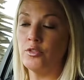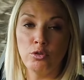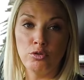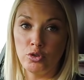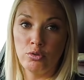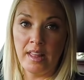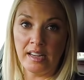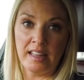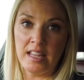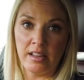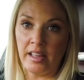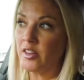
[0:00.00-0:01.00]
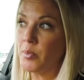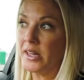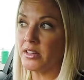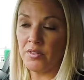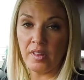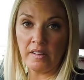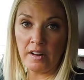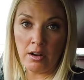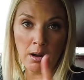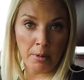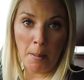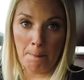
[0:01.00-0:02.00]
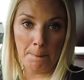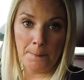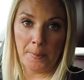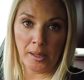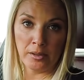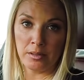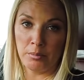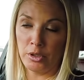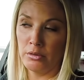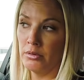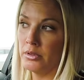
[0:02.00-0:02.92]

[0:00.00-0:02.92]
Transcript: you do that Kia expensive thing now, I'm gonna some you.